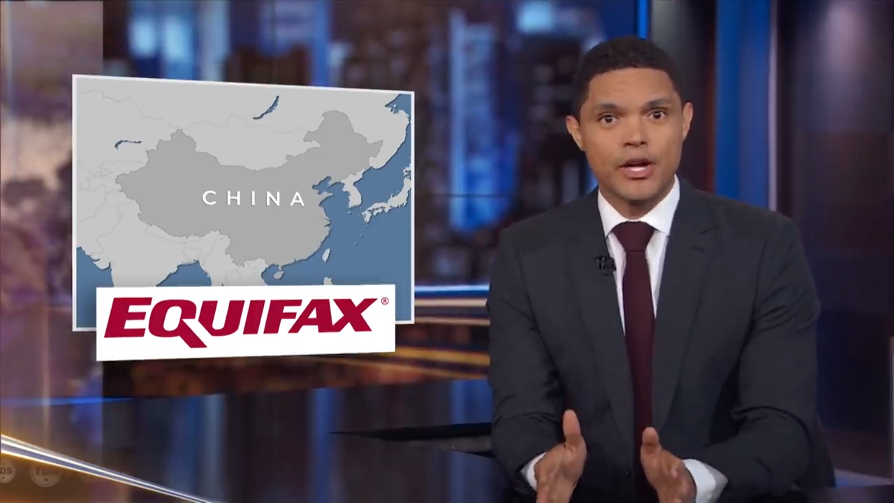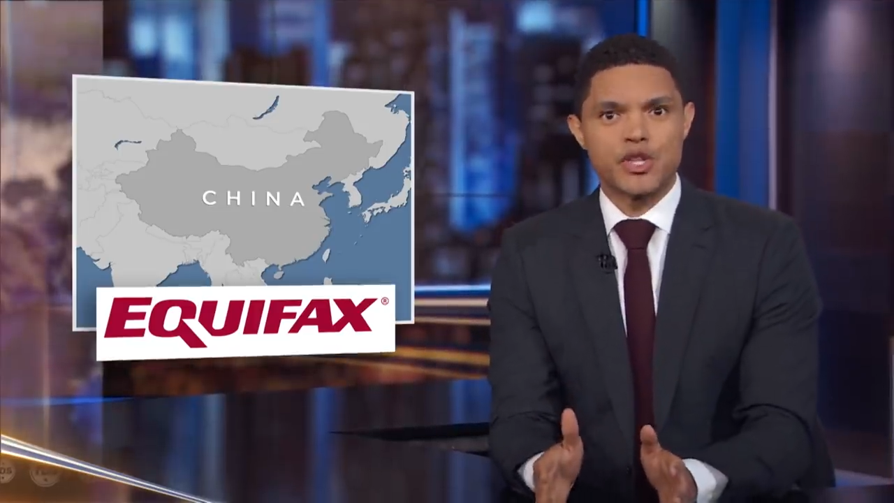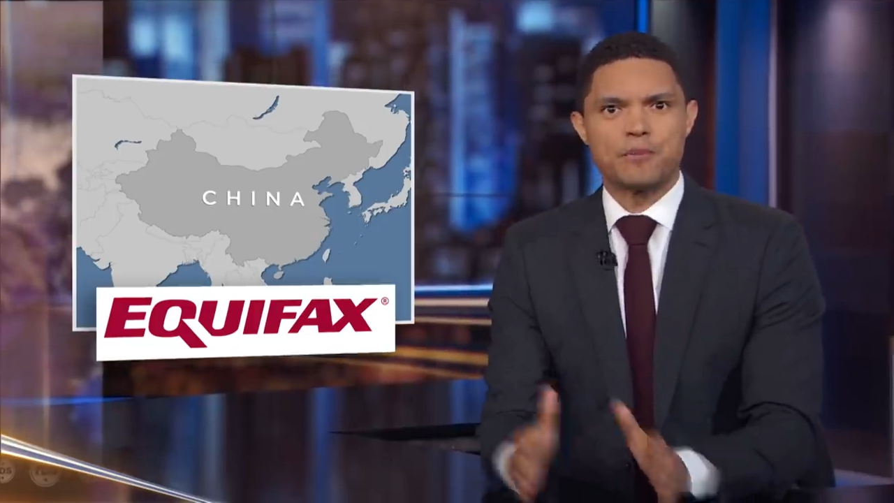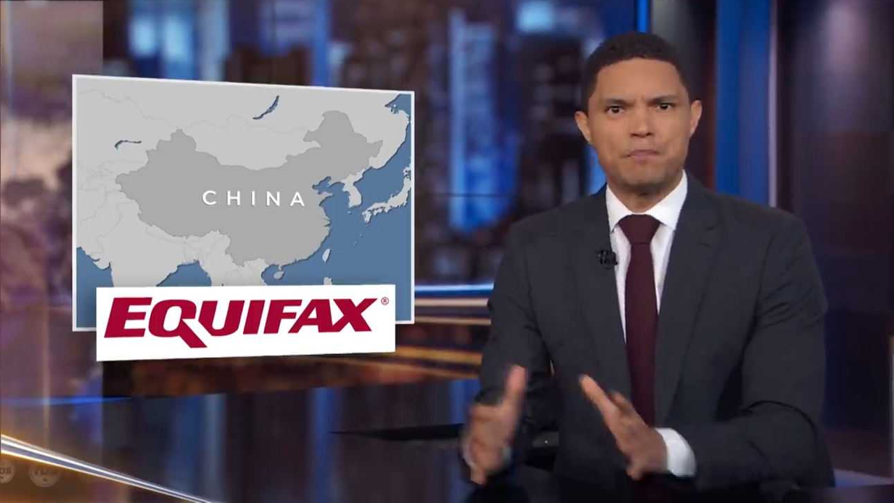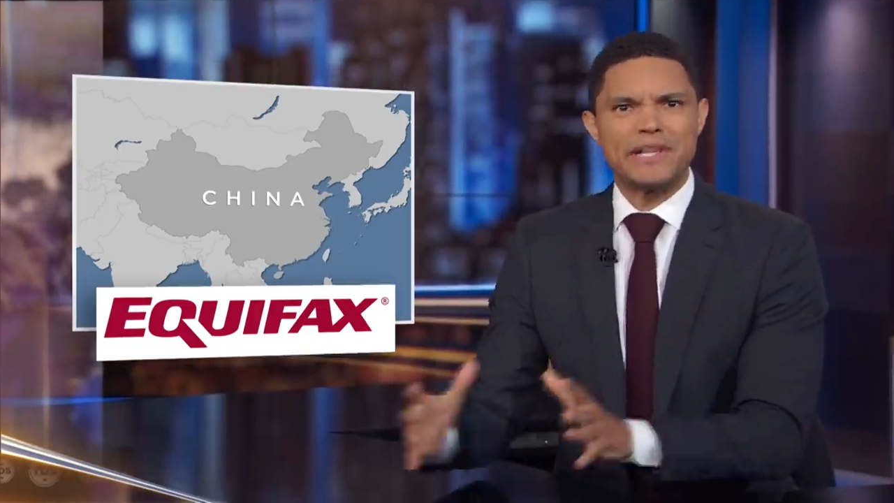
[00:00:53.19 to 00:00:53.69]

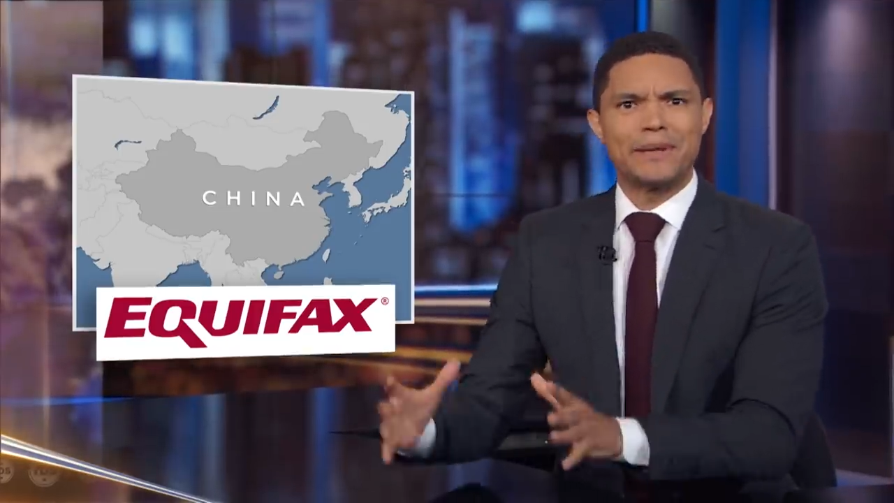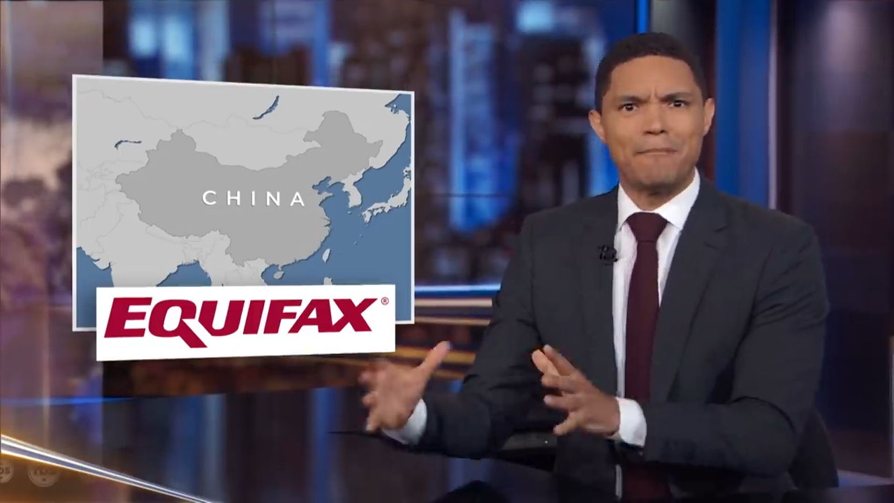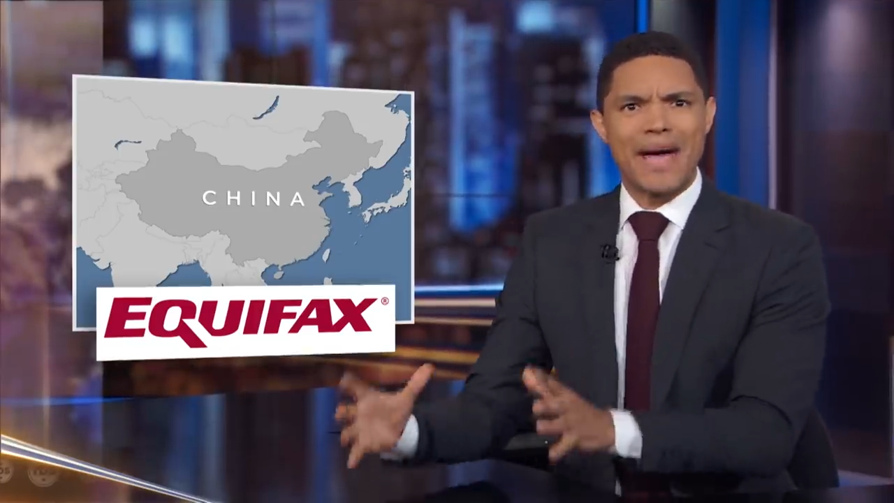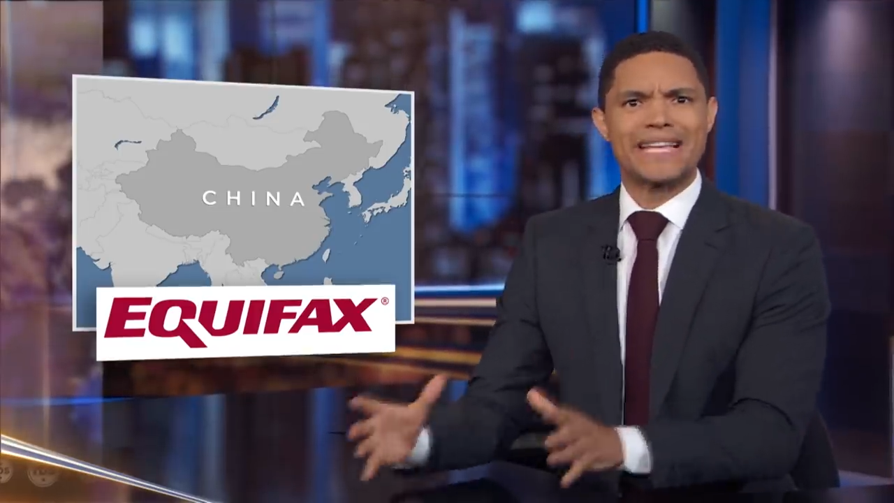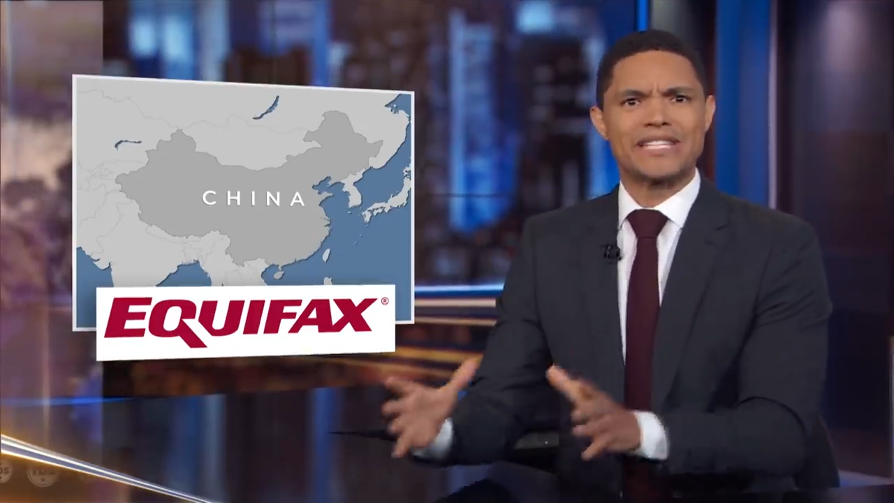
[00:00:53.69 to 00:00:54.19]
to build a
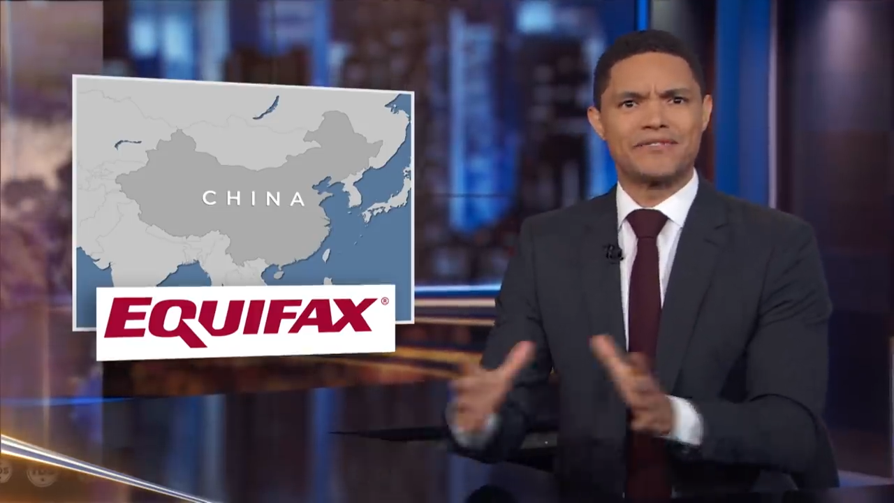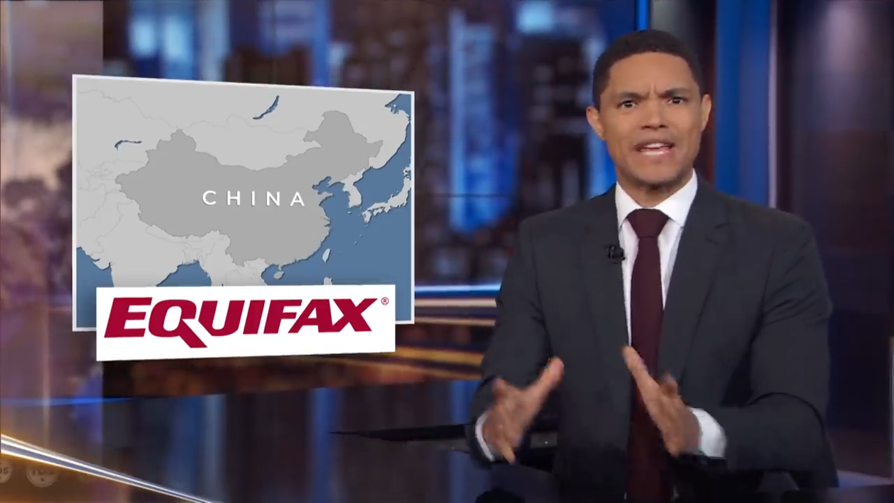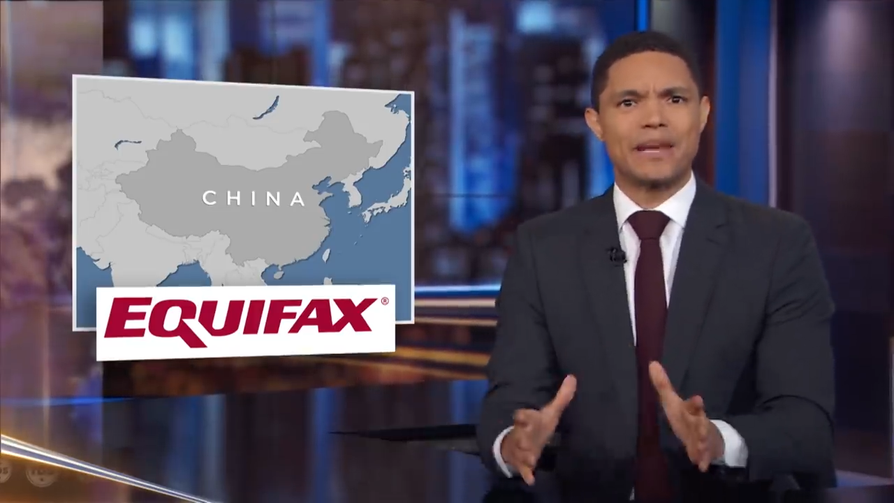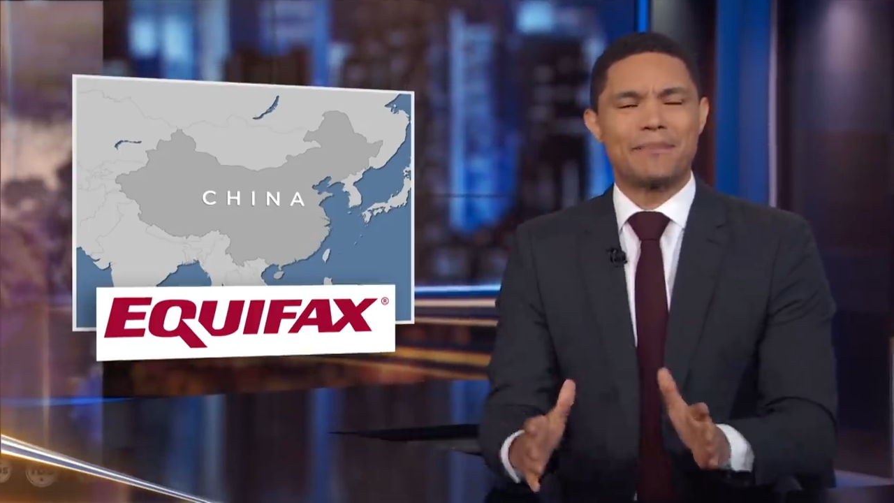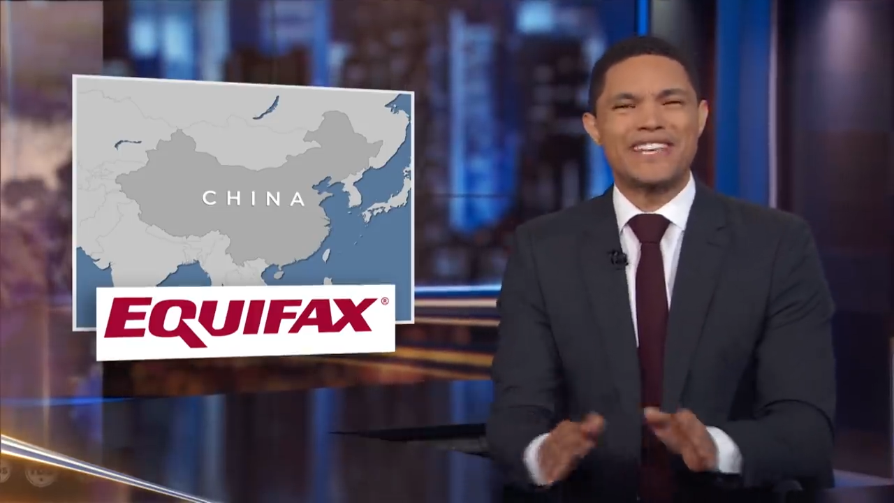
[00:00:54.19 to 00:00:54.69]
massive
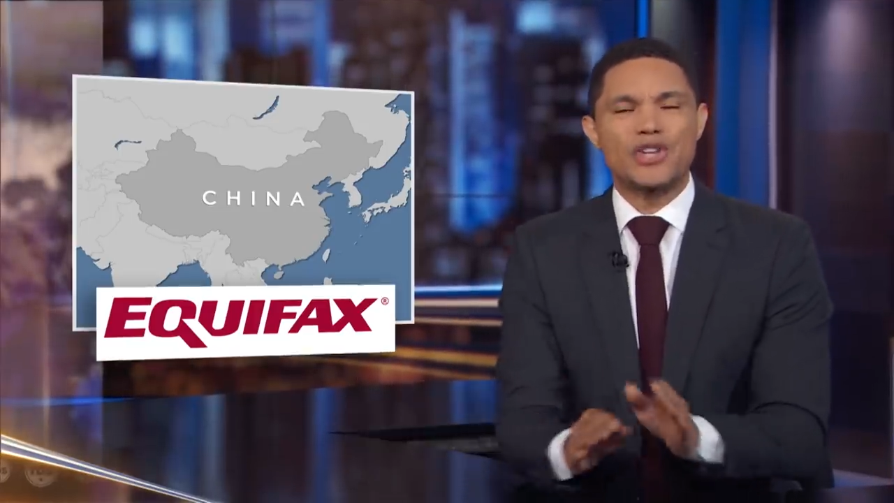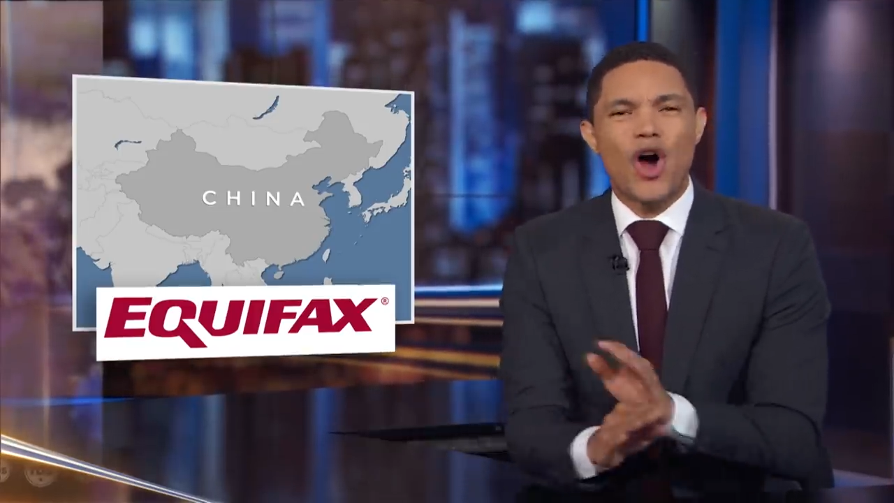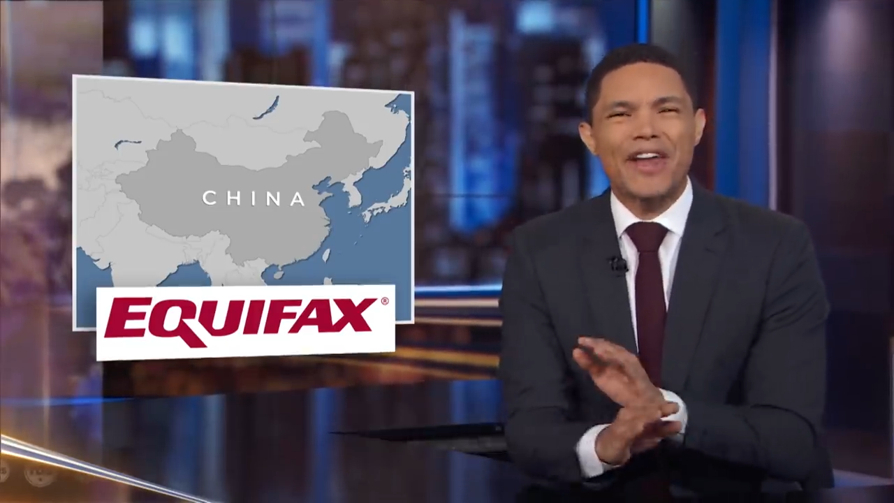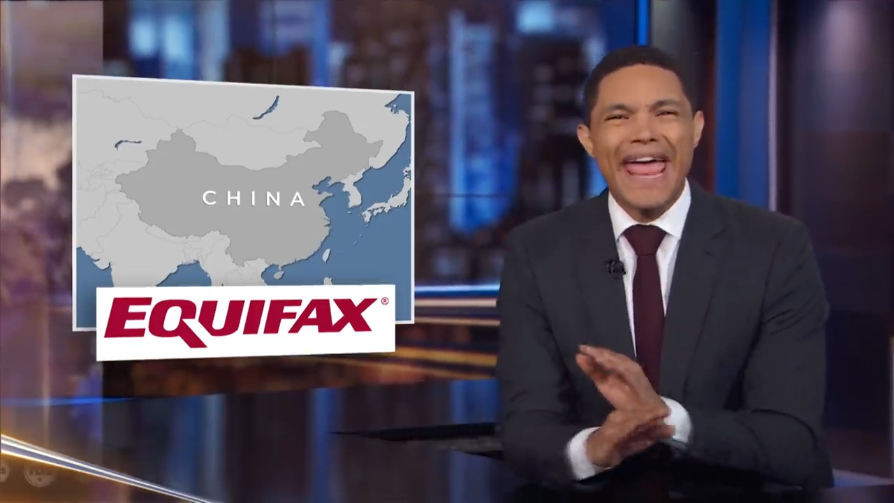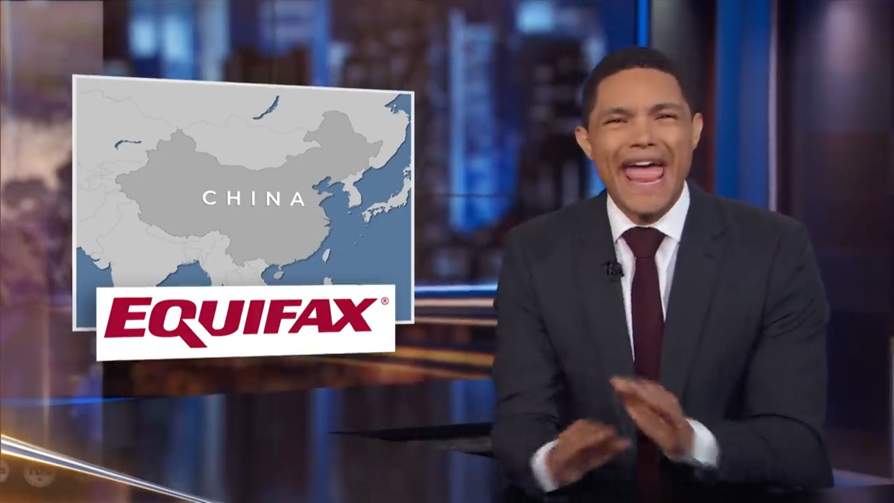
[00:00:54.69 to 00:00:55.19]
database on